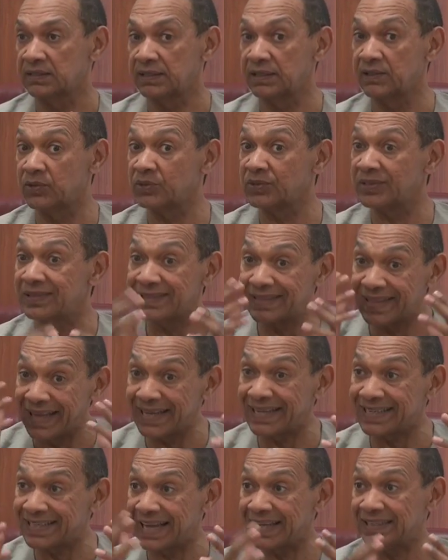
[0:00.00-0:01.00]
They don't
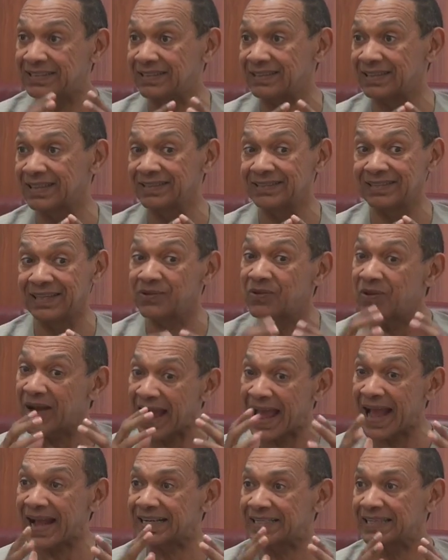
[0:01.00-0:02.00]
think Nigeria, they
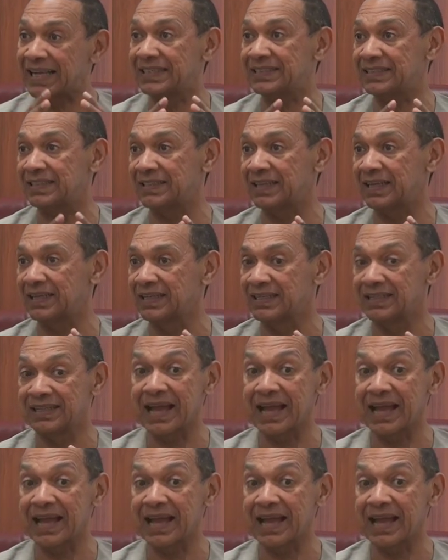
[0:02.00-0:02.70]
don't act Nigeria,